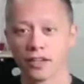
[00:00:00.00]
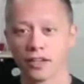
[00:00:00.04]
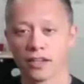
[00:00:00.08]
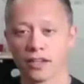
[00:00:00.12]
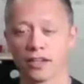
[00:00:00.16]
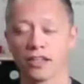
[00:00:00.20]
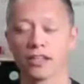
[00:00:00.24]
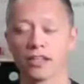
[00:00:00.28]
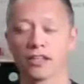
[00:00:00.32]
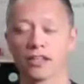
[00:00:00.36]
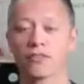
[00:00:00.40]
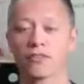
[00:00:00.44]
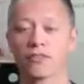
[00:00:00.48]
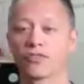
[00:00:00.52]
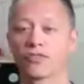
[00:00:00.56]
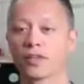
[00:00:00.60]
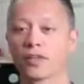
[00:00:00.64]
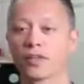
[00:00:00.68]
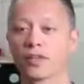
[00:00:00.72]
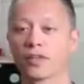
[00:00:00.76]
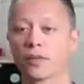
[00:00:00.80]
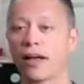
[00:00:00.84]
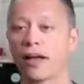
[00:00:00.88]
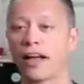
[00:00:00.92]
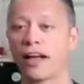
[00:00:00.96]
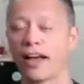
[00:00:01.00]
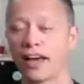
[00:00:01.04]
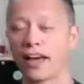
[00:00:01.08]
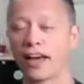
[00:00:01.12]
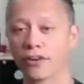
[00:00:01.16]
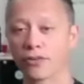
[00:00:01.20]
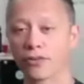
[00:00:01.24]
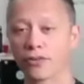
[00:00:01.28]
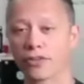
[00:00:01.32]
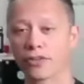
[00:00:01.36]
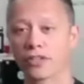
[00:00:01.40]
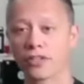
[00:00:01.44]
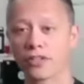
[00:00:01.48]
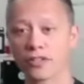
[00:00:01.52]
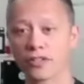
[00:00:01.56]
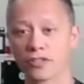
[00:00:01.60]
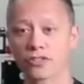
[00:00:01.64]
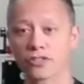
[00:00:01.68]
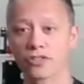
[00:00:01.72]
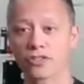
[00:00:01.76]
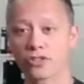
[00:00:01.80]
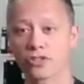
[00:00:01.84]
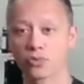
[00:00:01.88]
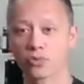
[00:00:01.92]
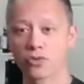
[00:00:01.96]
If the pattern is
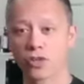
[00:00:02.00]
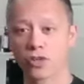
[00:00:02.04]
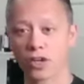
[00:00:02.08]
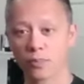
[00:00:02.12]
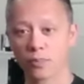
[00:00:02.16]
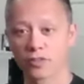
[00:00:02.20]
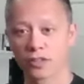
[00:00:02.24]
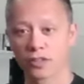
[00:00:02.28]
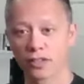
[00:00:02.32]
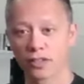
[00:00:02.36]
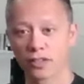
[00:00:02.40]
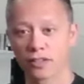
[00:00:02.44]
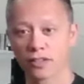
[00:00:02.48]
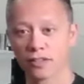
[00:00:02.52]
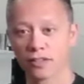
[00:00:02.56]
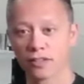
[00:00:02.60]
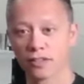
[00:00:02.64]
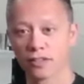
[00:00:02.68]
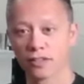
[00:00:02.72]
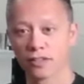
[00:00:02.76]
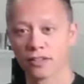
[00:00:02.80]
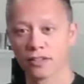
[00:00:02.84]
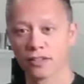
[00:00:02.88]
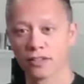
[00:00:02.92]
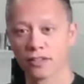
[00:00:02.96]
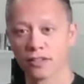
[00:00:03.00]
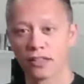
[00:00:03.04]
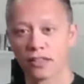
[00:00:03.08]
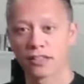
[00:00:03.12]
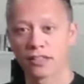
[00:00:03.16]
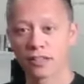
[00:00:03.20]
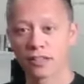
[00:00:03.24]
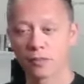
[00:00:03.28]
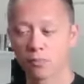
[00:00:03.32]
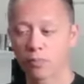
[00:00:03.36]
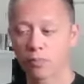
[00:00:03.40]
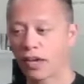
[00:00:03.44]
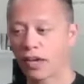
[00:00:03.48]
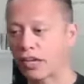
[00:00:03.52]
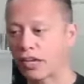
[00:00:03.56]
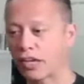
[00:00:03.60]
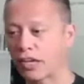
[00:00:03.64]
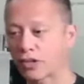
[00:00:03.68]
disrupted, then pain